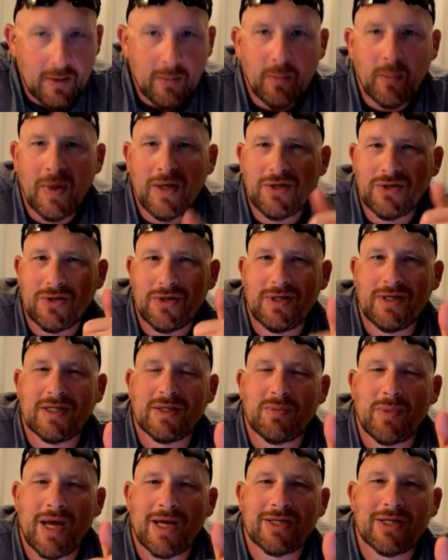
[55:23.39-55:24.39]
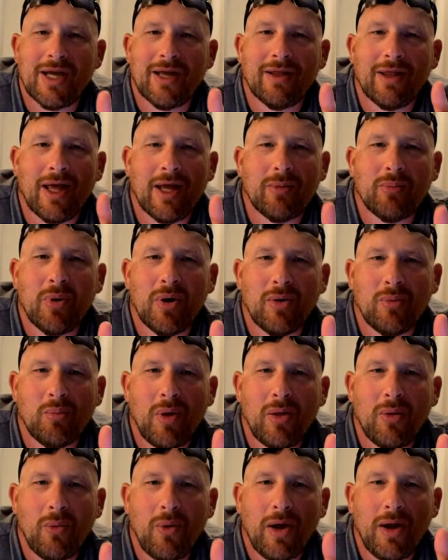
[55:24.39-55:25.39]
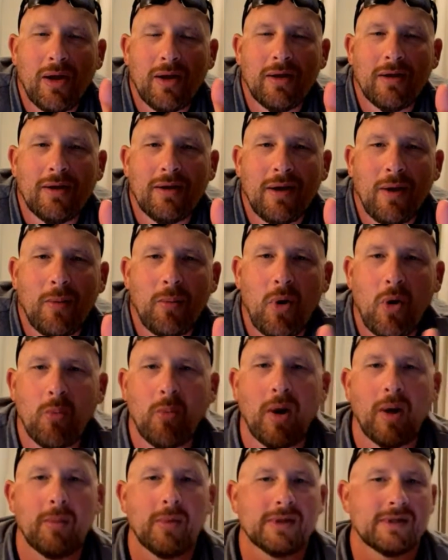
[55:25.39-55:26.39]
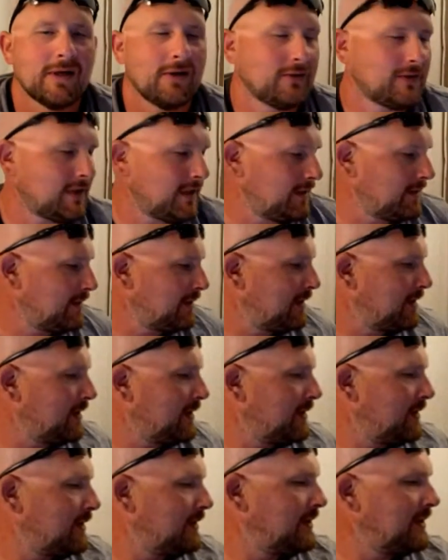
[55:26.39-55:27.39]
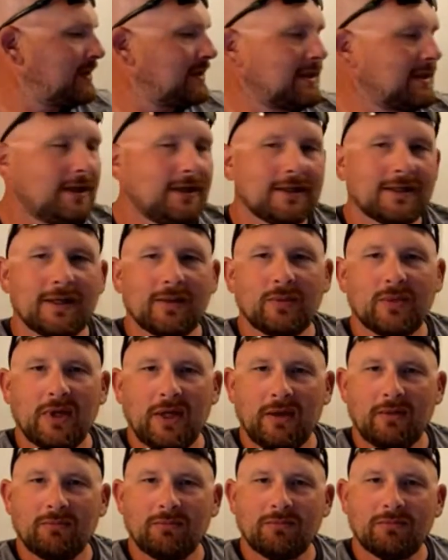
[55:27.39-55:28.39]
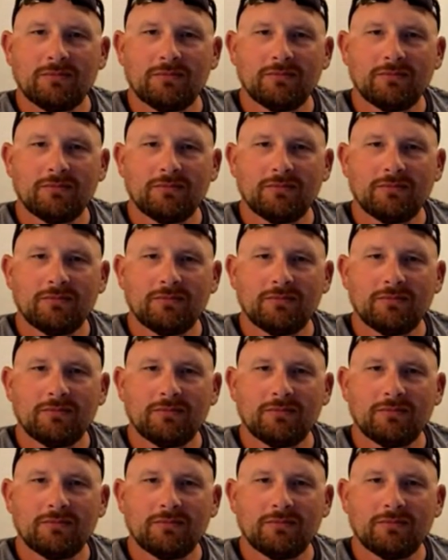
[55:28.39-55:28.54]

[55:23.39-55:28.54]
Make sure you smash that like button, by the way. I'm all by myself. See, the seat is empty.